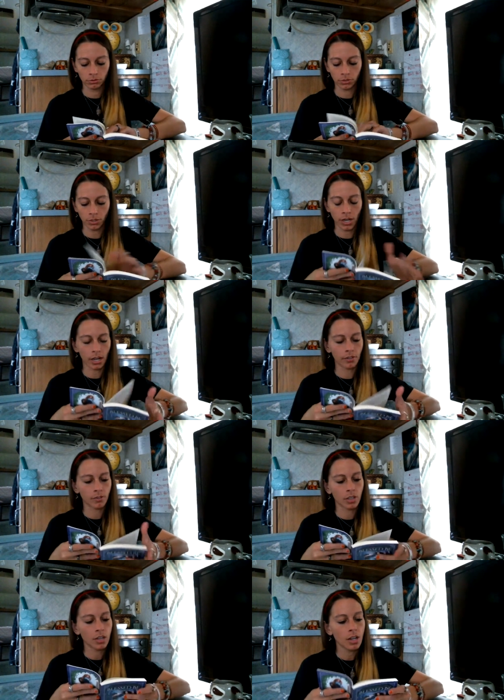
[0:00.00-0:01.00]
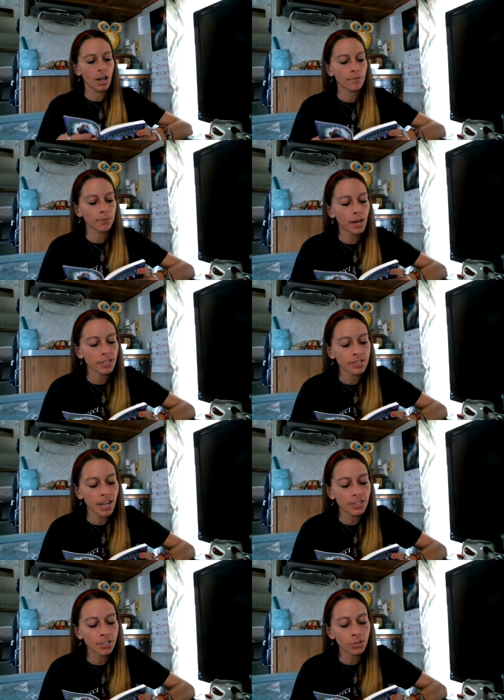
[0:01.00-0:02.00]
Okay. Of friends,
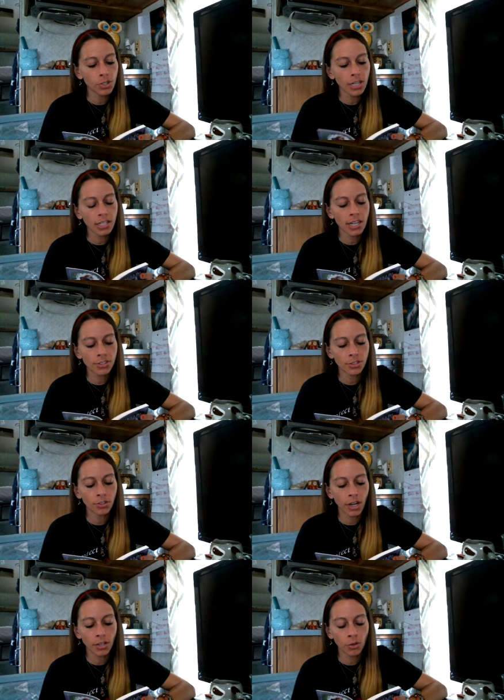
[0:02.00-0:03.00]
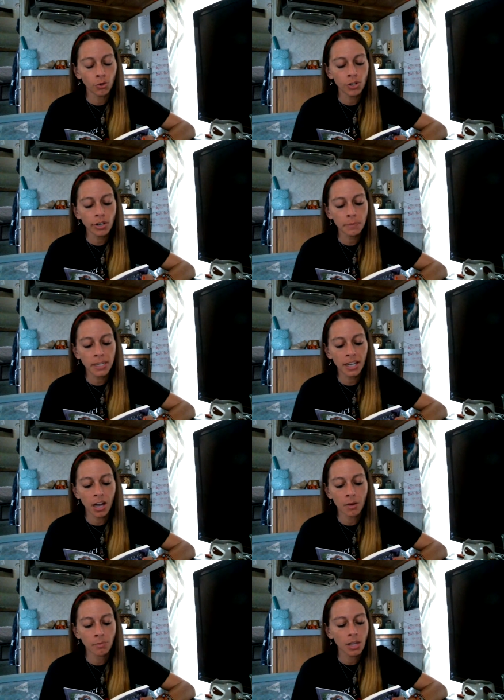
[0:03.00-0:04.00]
until you can integrate who you have
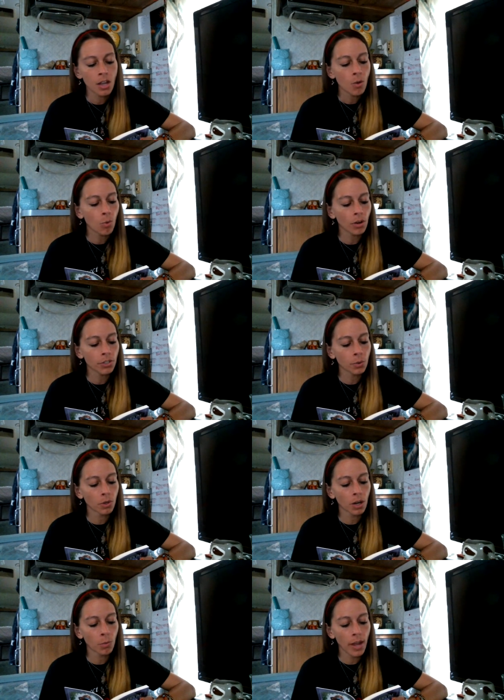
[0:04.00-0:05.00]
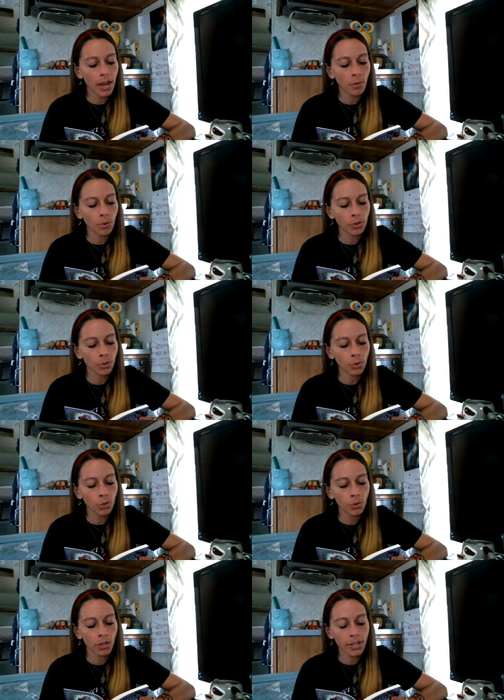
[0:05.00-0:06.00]
become while you were away with who
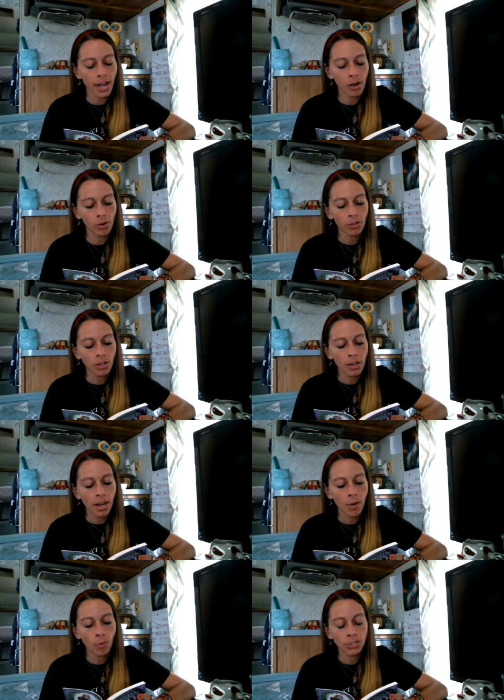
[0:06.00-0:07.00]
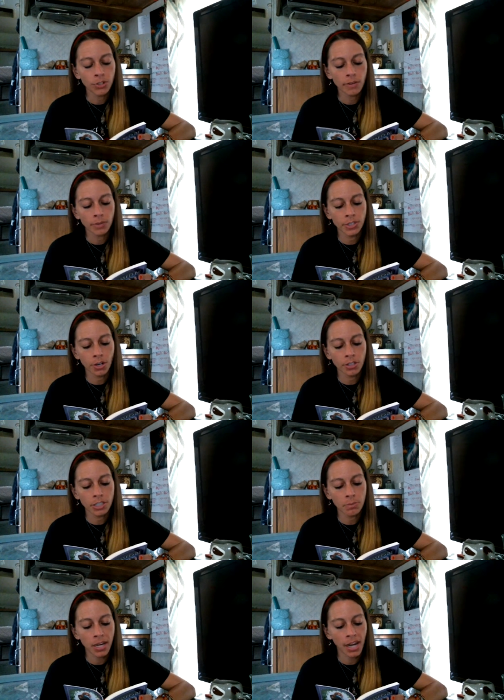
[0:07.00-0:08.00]
you are now and what you have returned
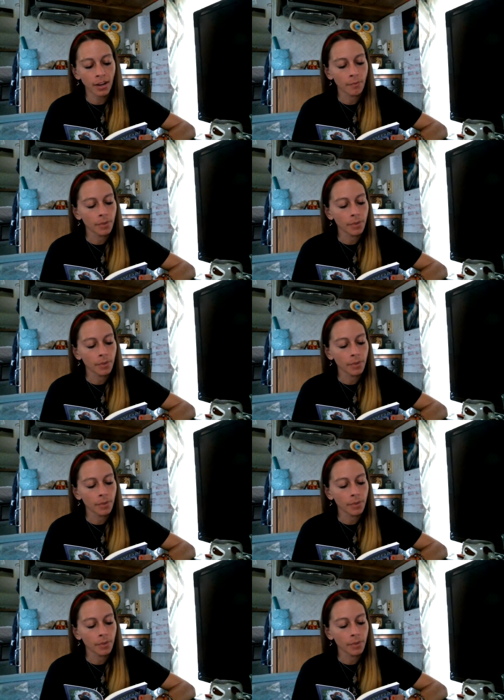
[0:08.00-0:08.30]
to be.